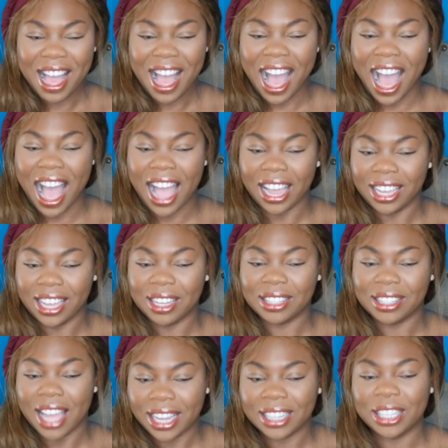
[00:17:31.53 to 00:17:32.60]
I
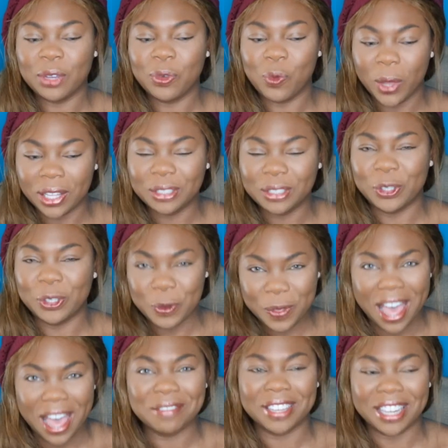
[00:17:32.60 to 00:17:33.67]
likely will do
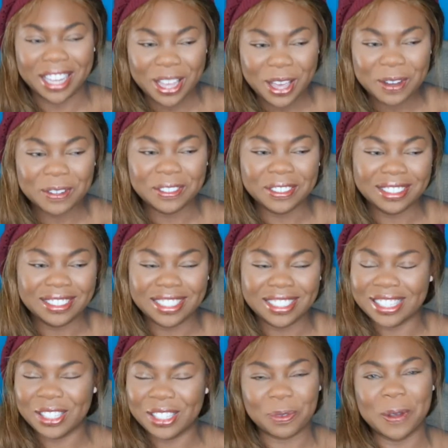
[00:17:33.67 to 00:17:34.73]
that video
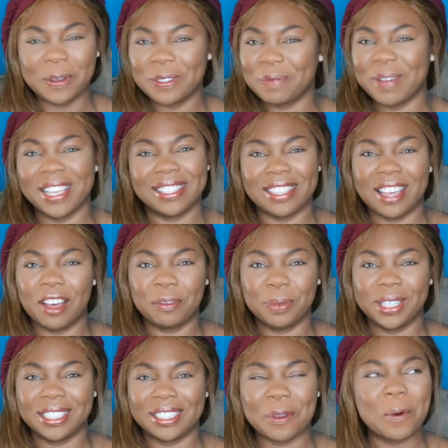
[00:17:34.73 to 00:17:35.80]
just to roast myself
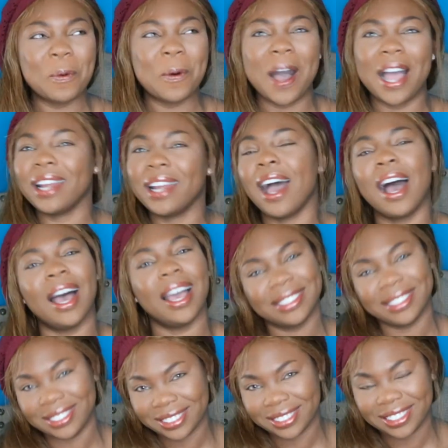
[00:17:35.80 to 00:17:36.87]
because, well, why
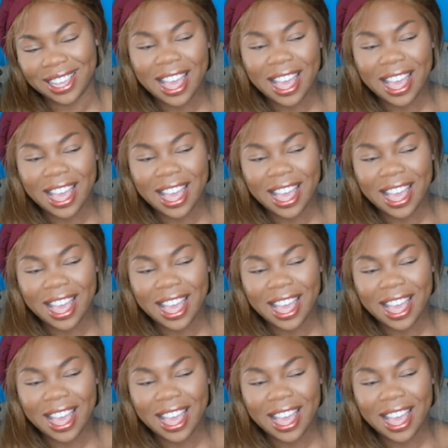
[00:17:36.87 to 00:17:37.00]
not?